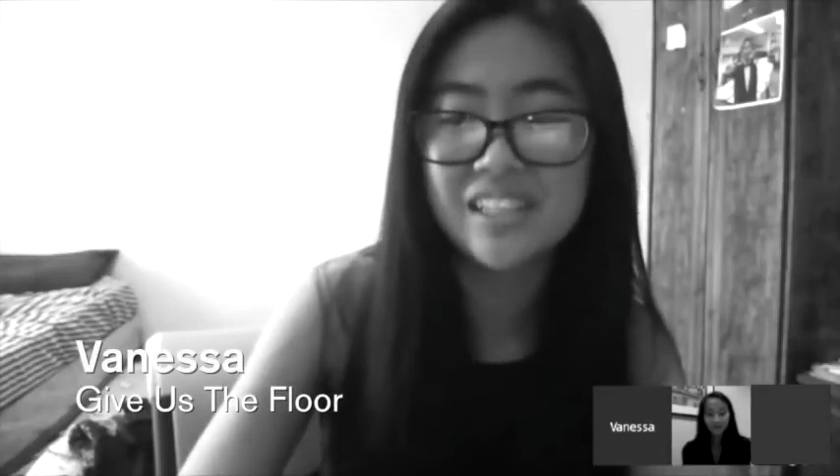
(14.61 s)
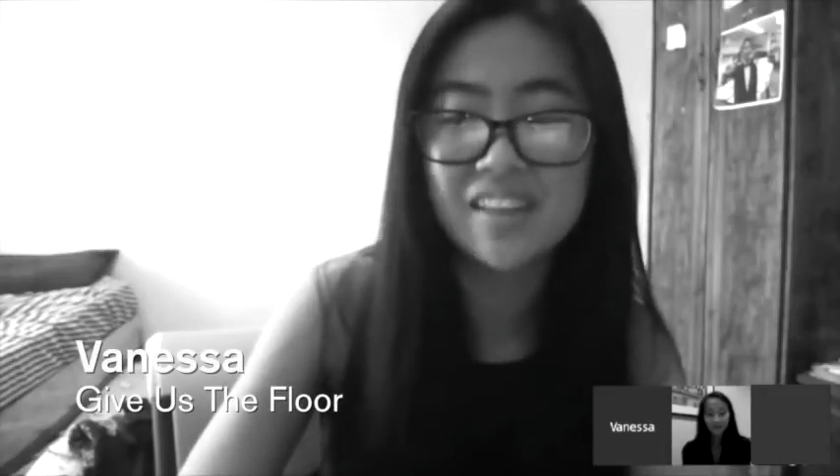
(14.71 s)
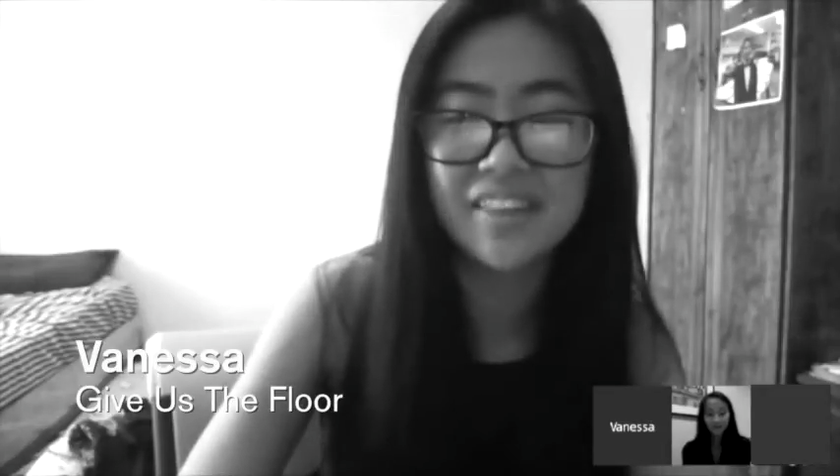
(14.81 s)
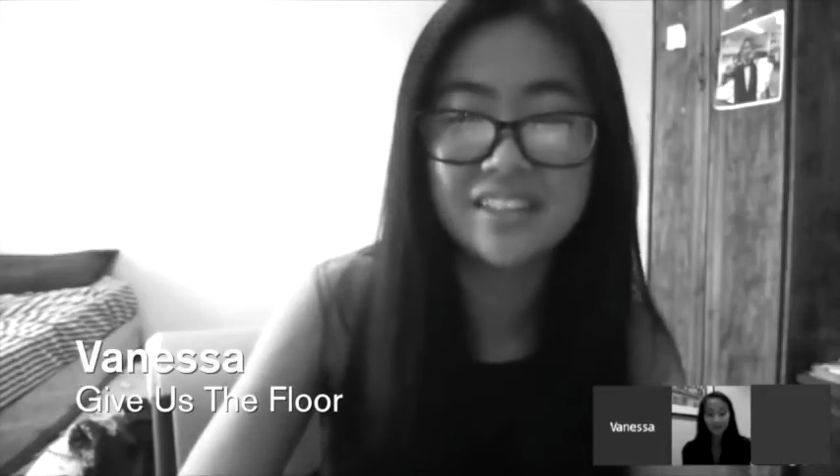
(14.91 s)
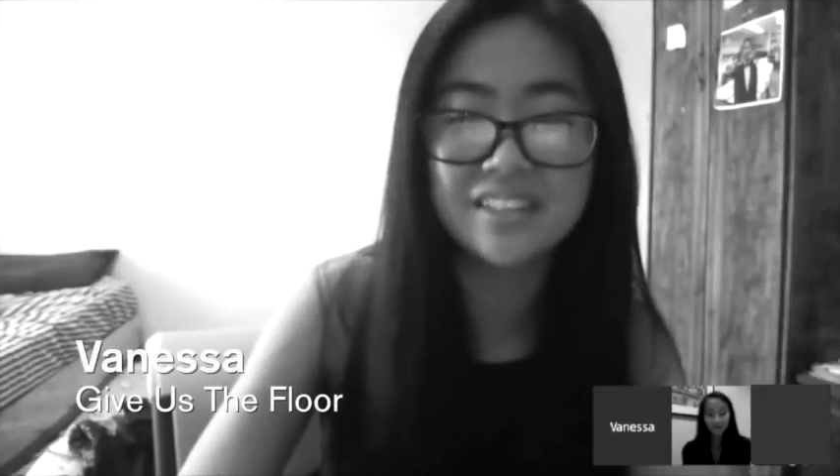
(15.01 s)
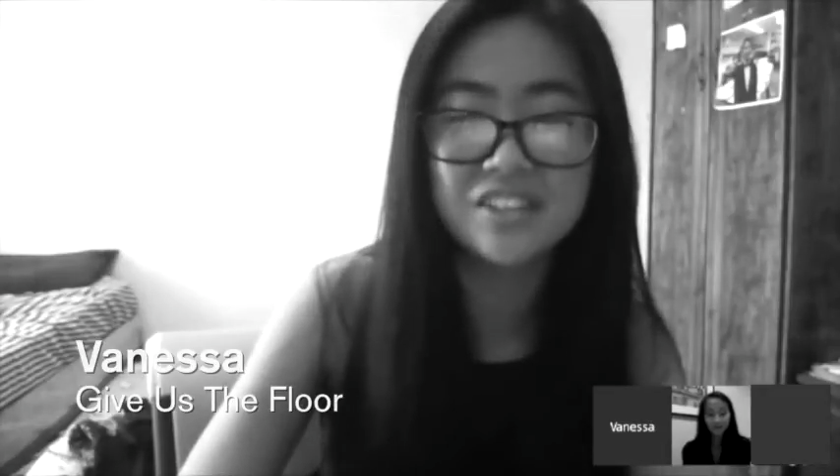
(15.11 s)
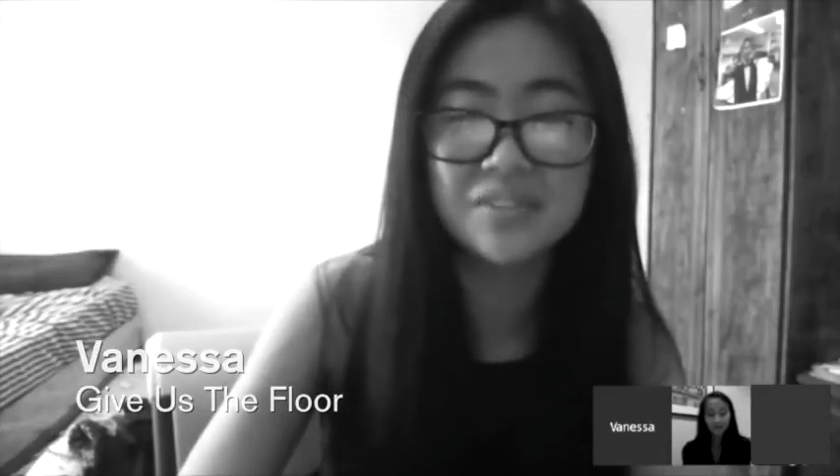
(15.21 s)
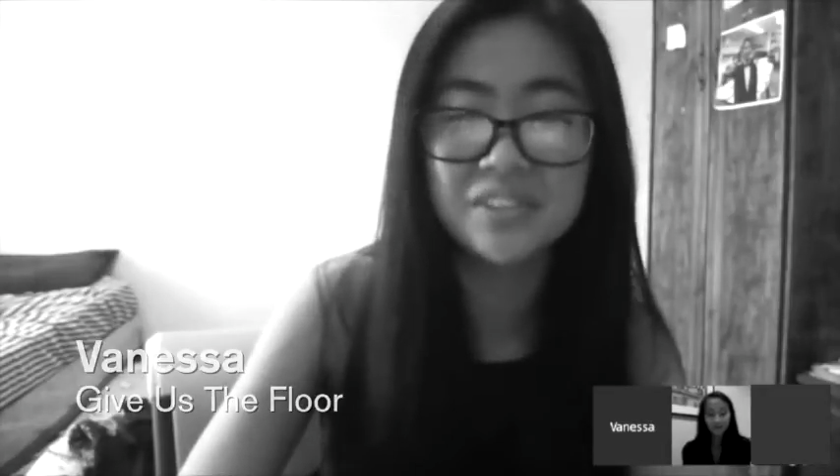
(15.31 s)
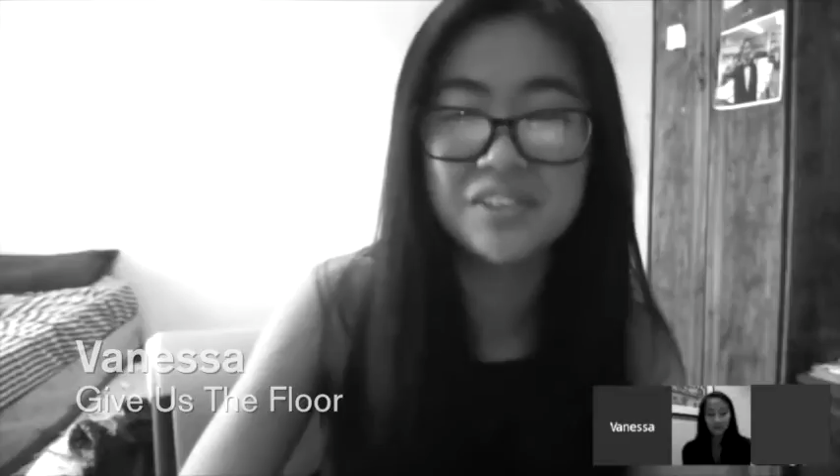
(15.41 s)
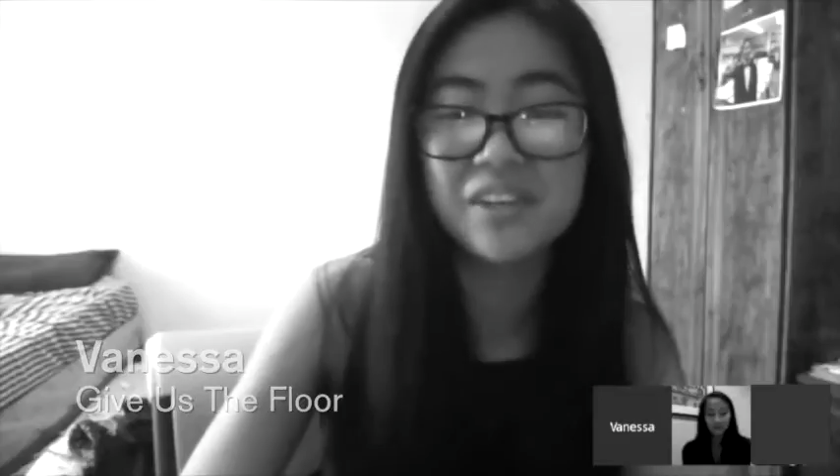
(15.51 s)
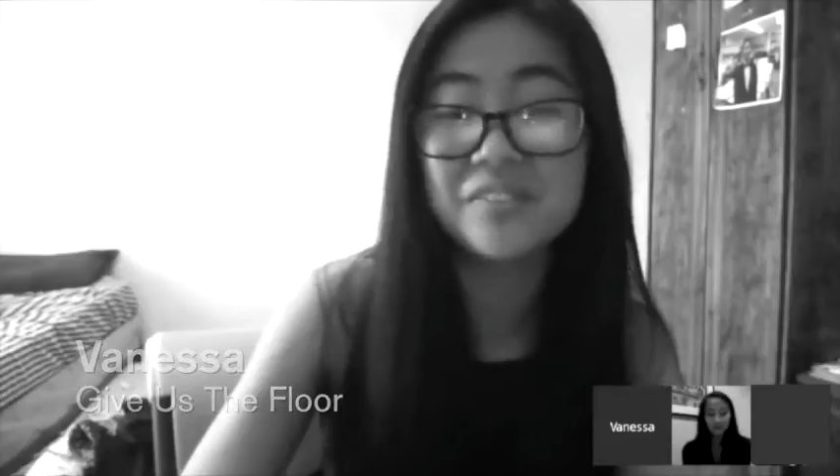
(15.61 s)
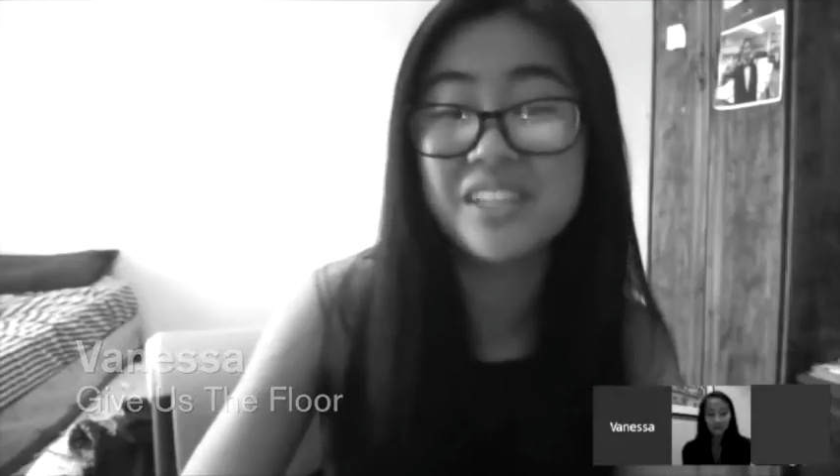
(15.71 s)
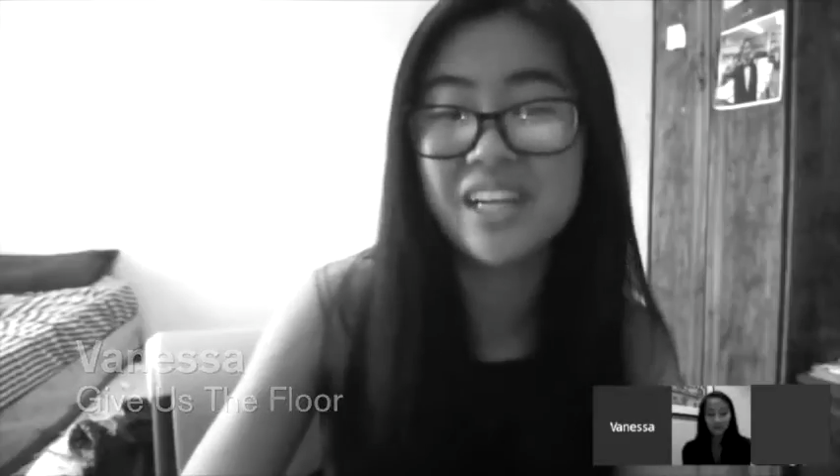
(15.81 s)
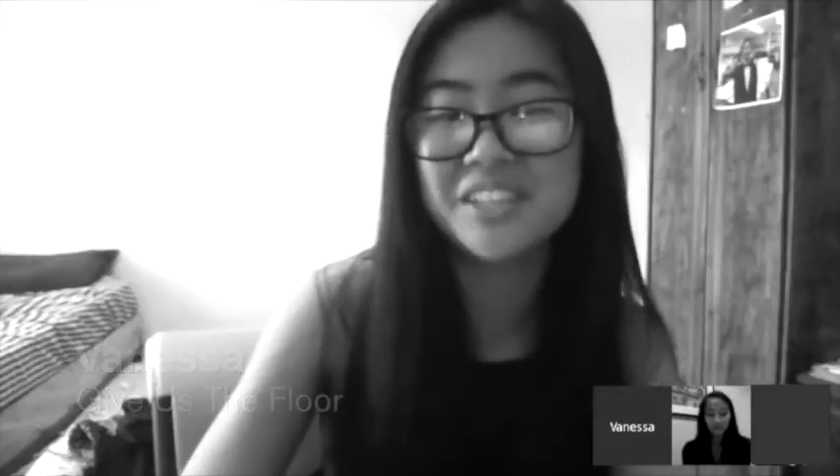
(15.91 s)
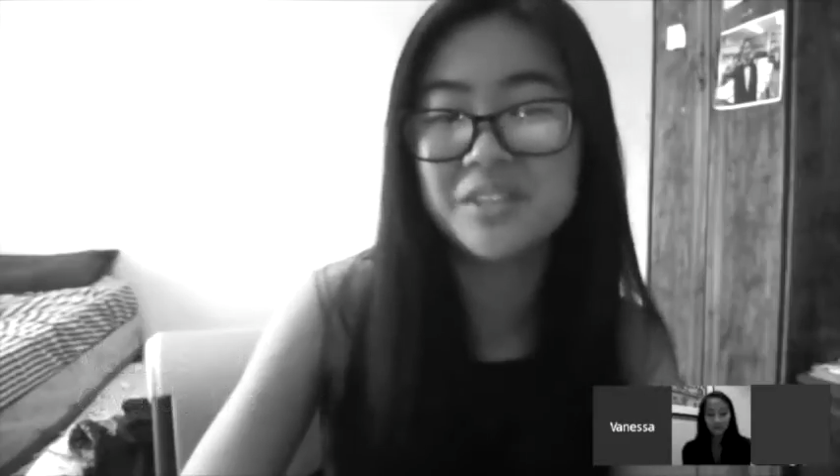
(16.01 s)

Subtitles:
that distributes feminine hygiene